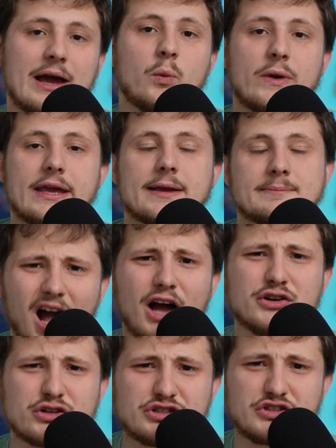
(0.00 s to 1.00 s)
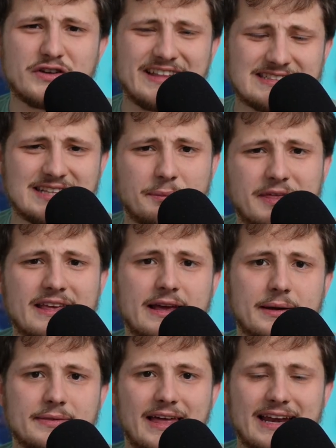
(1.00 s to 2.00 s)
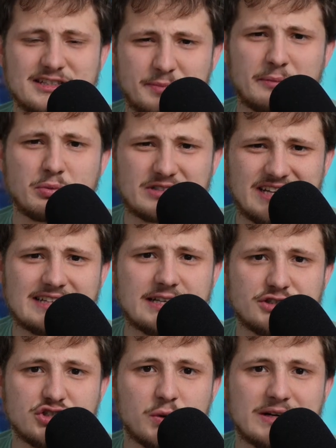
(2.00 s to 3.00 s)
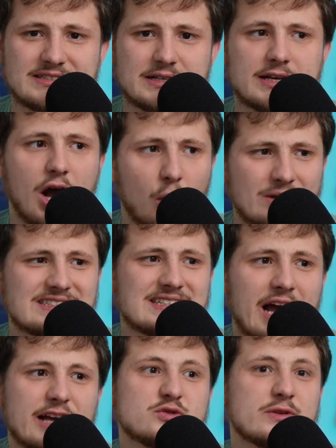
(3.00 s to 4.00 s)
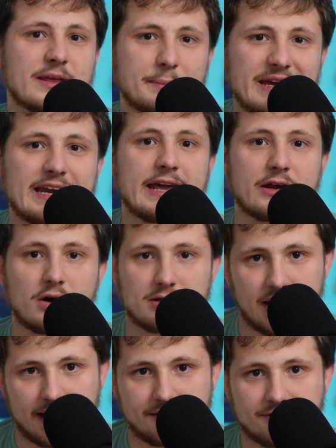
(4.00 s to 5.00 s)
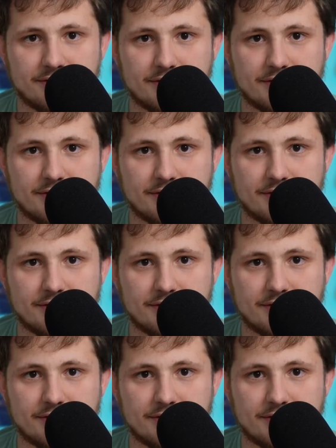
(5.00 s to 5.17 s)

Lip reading: that we understood that something that has been presented to us coincides with the meaning in our life.